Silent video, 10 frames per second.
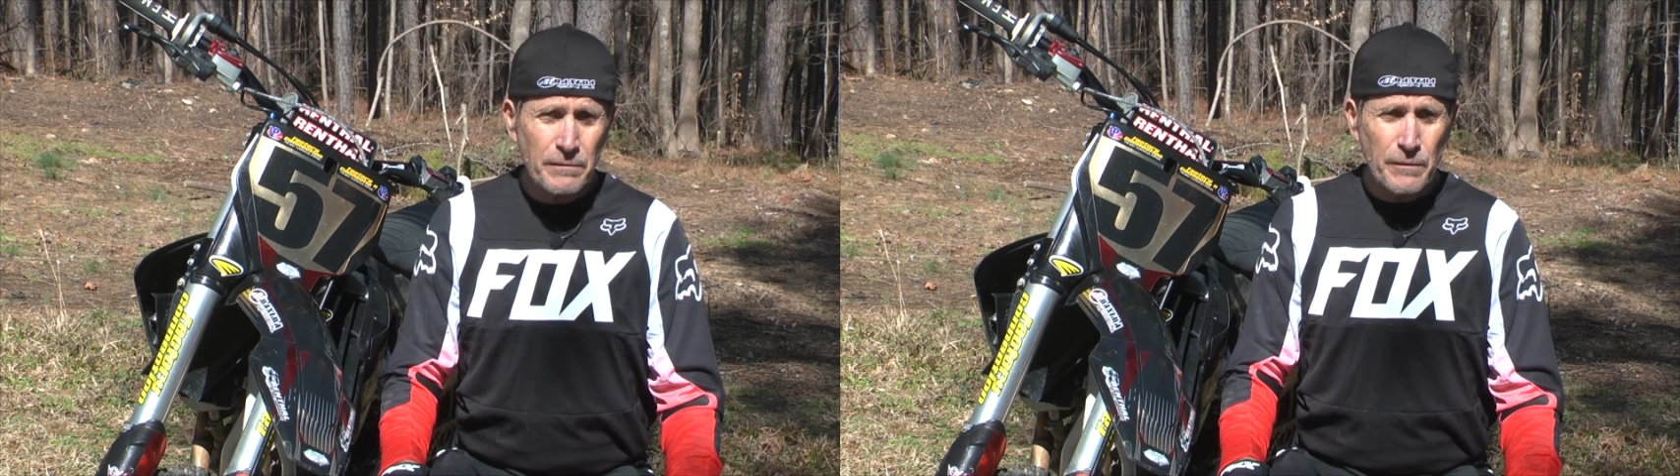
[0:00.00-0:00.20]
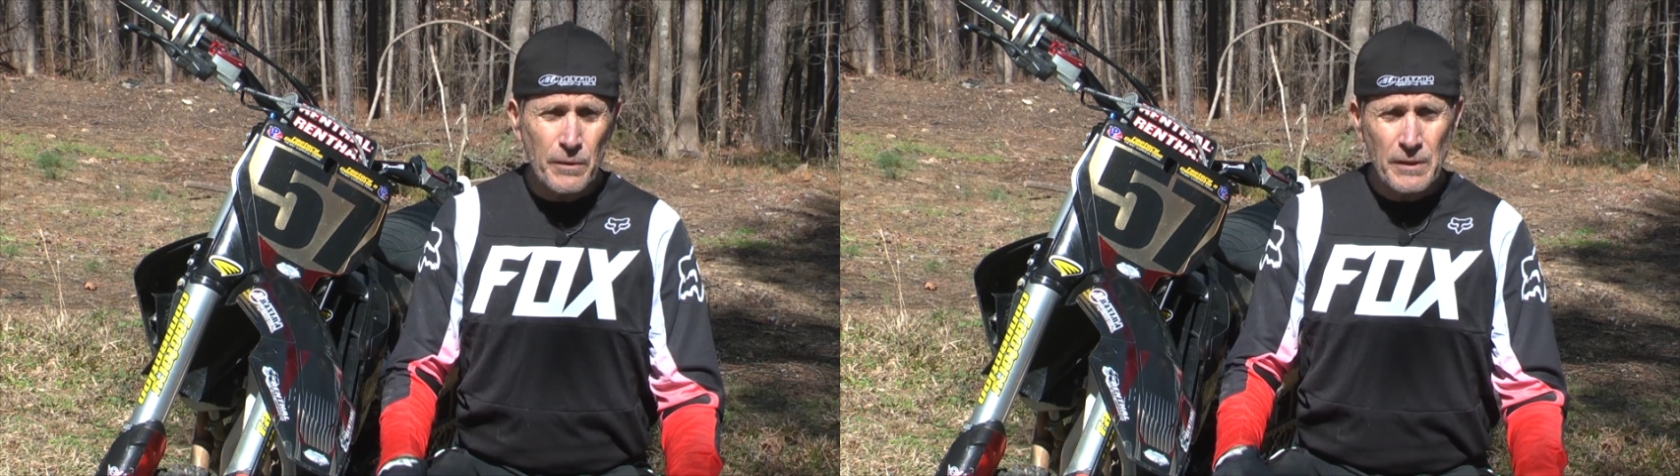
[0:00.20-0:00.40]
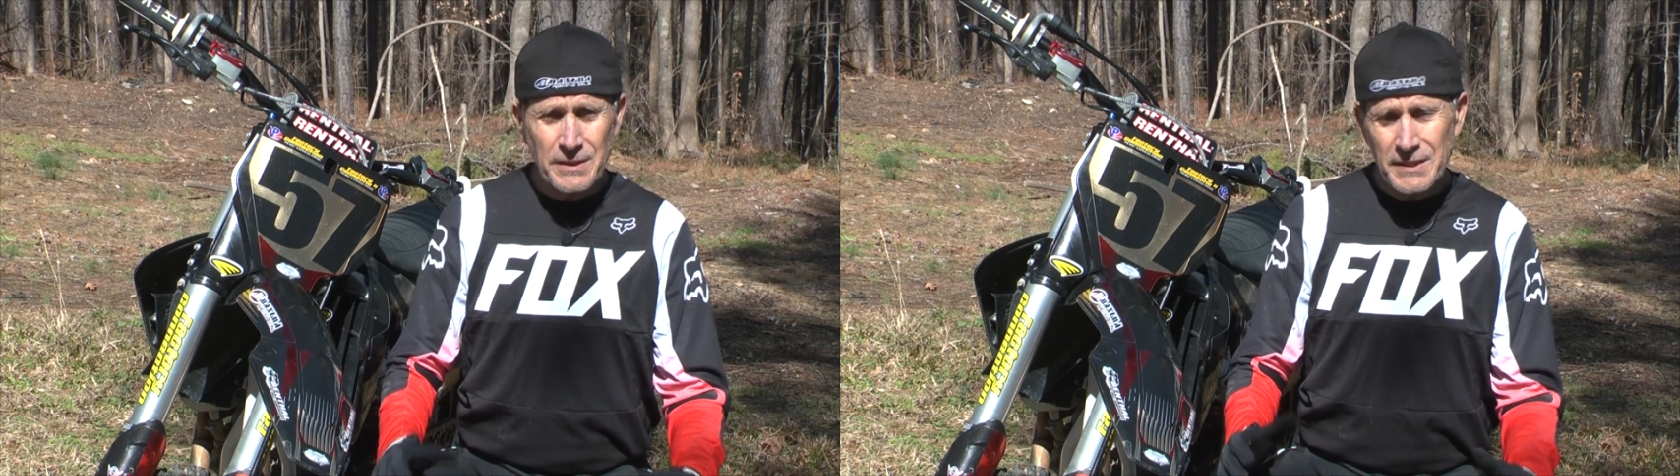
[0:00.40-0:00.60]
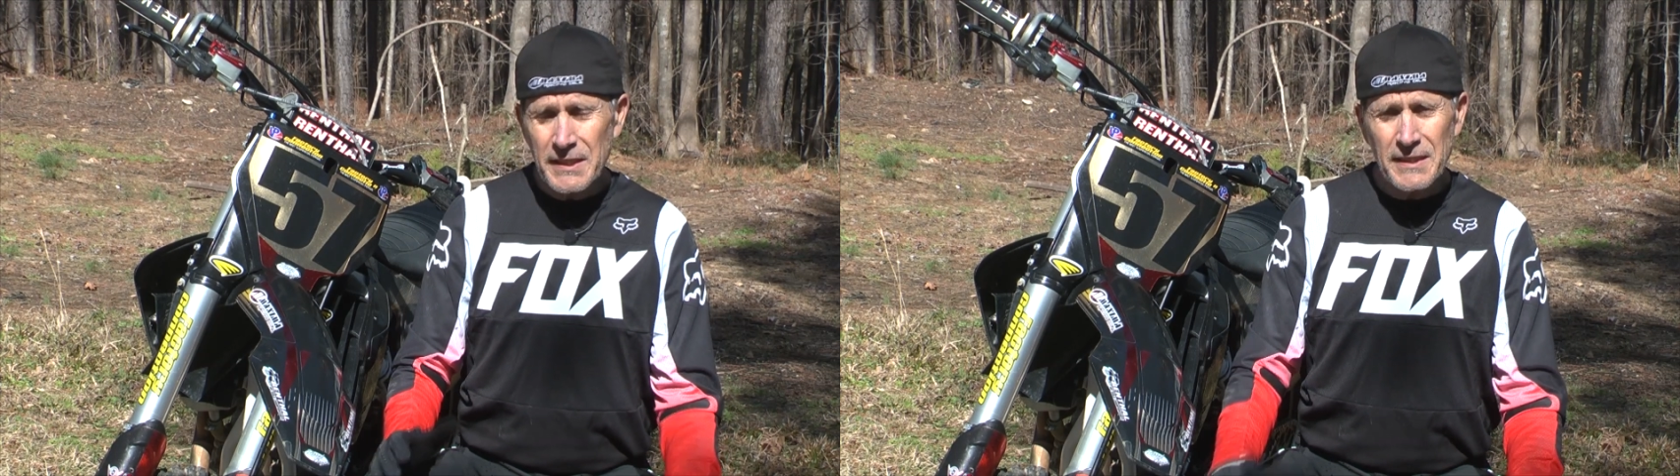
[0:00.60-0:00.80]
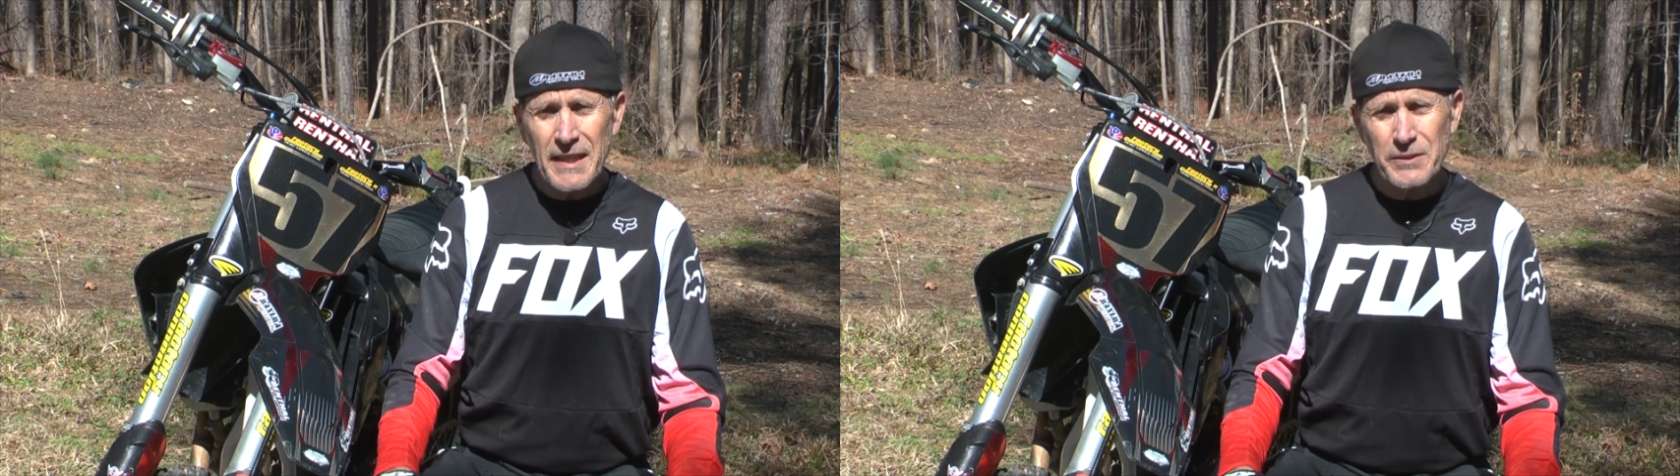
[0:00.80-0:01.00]
for a
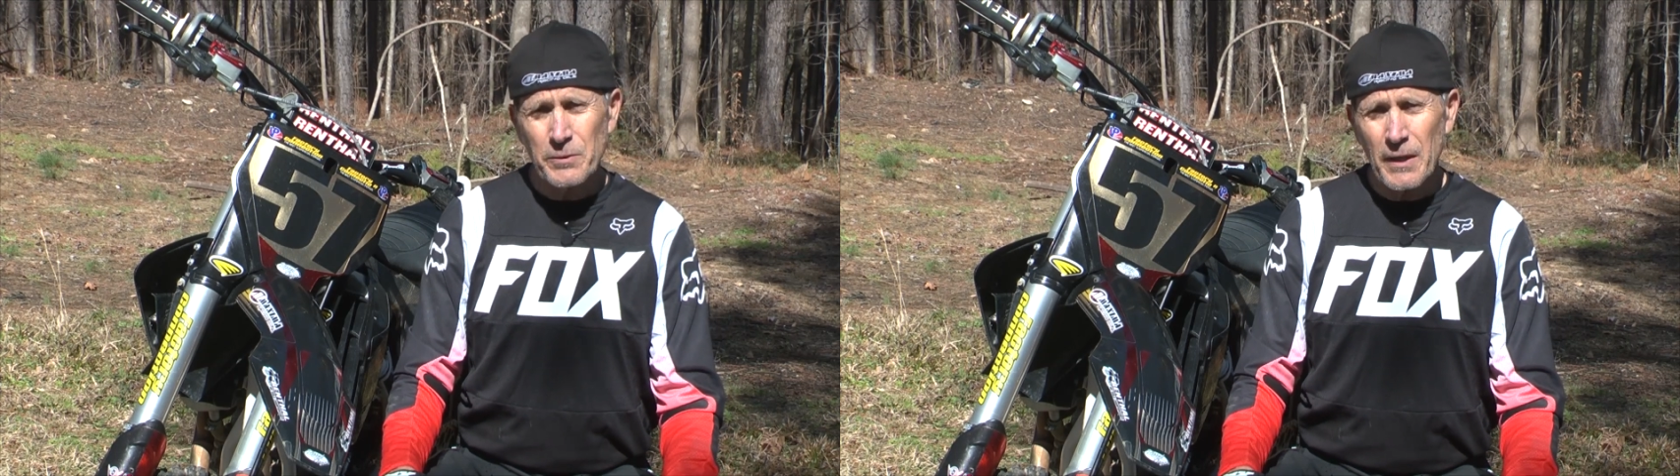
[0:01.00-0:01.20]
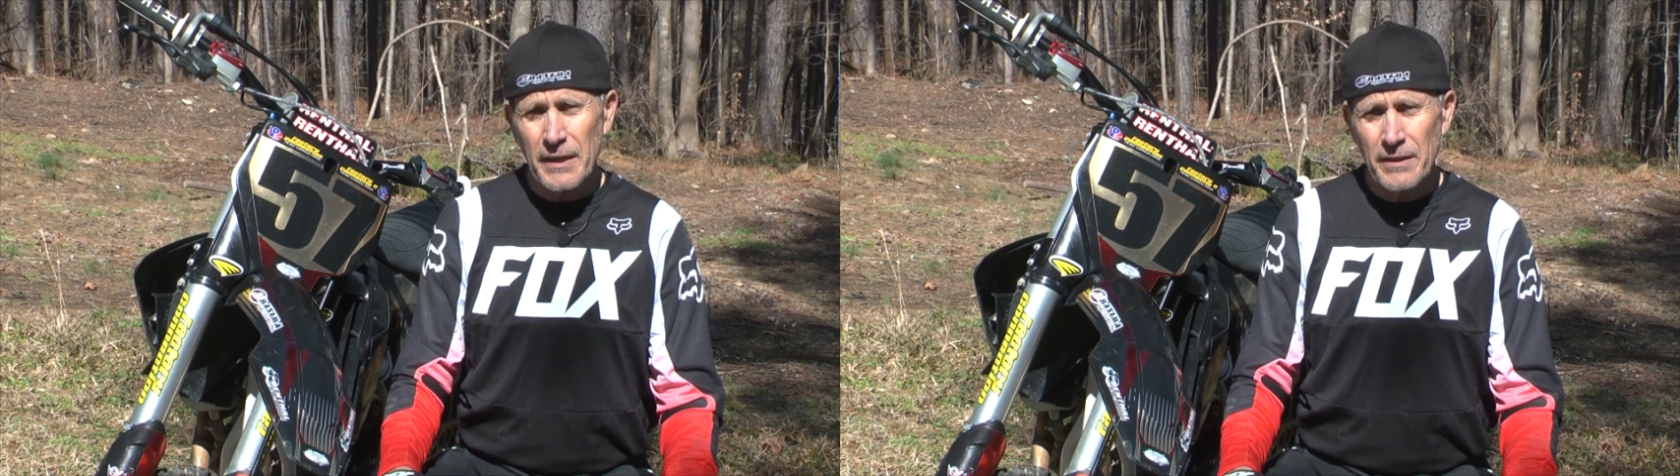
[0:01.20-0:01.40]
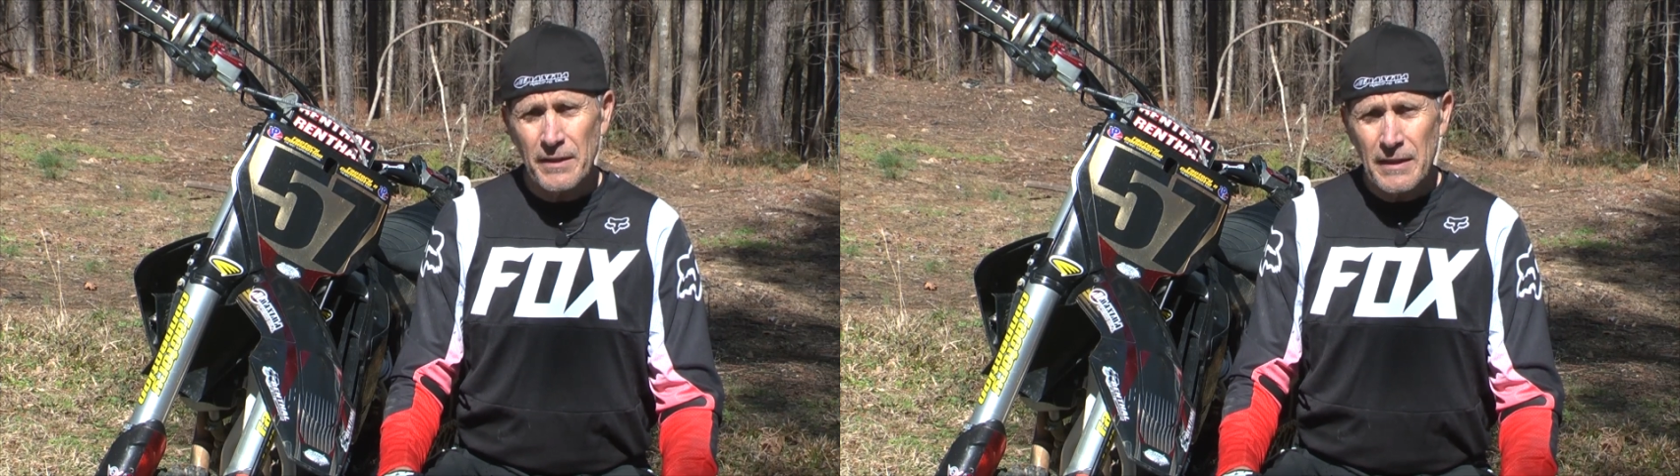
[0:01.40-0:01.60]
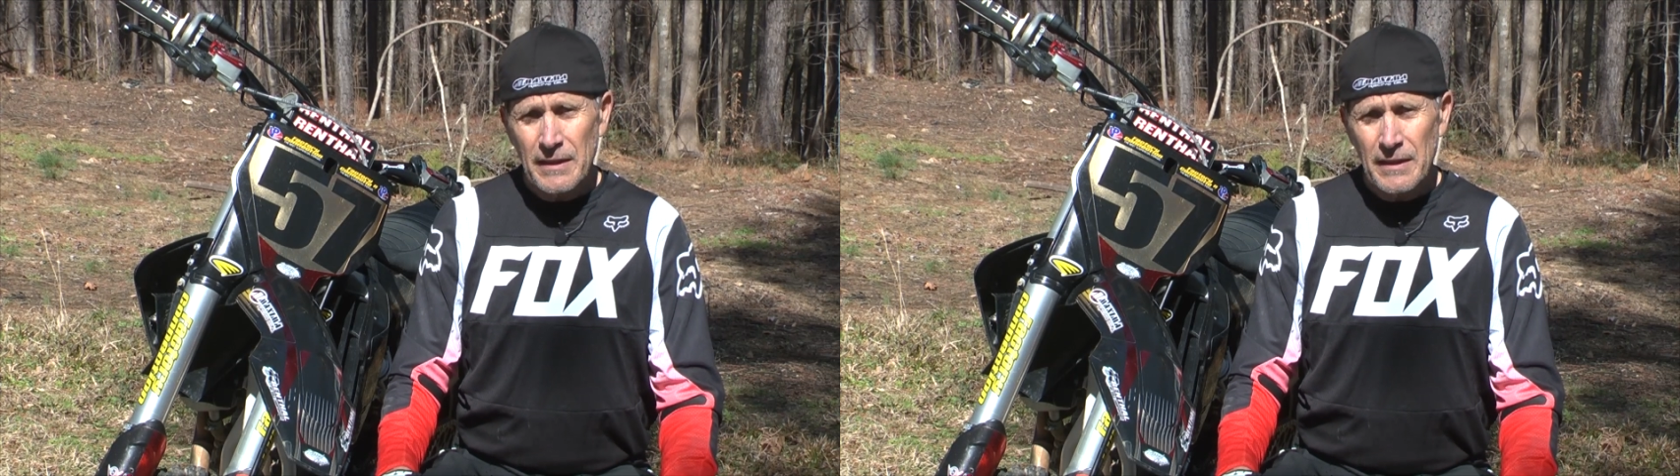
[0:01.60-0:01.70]
C-class rider